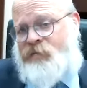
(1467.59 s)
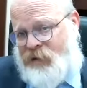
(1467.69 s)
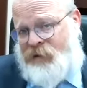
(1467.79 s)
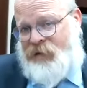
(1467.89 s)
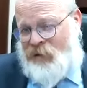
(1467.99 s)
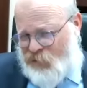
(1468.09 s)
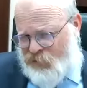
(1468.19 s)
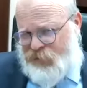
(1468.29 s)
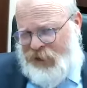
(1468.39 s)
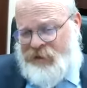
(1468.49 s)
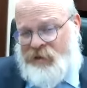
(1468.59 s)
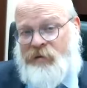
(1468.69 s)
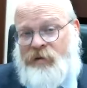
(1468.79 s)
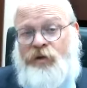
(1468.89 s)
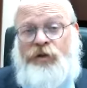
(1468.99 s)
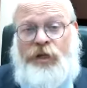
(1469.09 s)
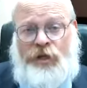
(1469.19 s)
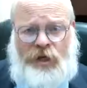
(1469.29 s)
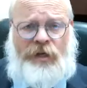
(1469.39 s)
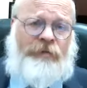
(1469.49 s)
But place to
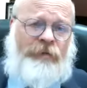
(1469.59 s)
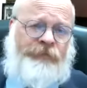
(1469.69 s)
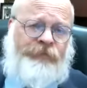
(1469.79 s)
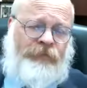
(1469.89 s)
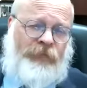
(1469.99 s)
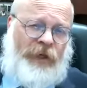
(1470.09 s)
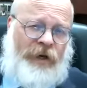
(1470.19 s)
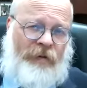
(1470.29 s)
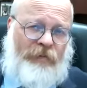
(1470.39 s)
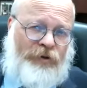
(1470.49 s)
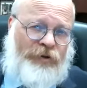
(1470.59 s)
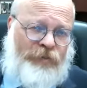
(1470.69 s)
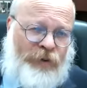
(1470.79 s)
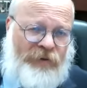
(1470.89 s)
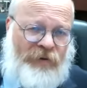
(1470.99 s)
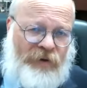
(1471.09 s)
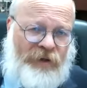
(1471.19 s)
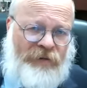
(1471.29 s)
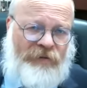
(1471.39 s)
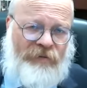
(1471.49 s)
teach us a most important
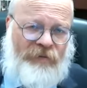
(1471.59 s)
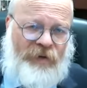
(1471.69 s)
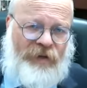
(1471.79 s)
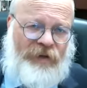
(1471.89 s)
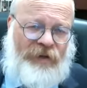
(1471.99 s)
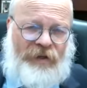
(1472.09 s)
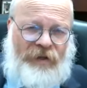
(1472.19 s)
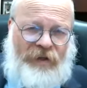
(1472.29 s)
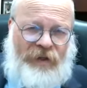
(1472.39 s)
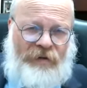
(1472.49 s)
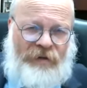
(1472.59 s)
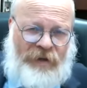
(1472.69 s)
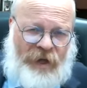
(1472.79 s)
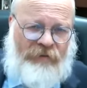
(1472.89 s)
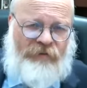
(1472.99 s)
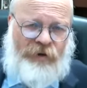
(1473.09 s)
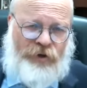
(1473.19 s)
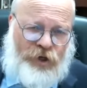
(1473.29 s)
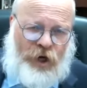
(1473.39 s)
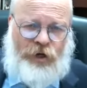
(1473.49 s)
thing that never
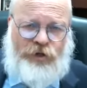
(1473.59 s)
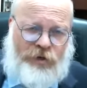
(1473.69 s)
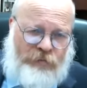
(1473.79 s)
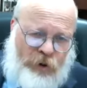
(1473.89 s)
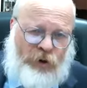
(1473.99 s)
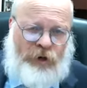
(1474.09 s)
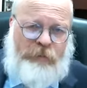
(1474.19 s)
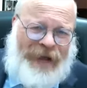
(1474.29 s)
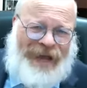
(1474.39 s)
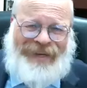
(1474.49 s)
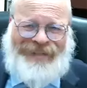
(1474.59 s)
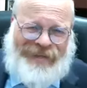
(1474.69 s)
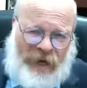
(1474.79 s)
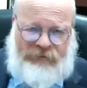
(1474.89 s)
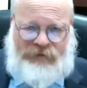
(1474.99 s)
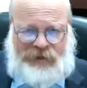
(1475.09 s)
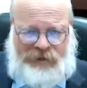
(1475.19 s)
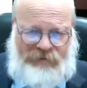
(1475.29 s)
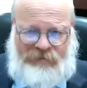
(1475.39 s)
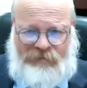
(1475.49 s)
judge a book by its cover.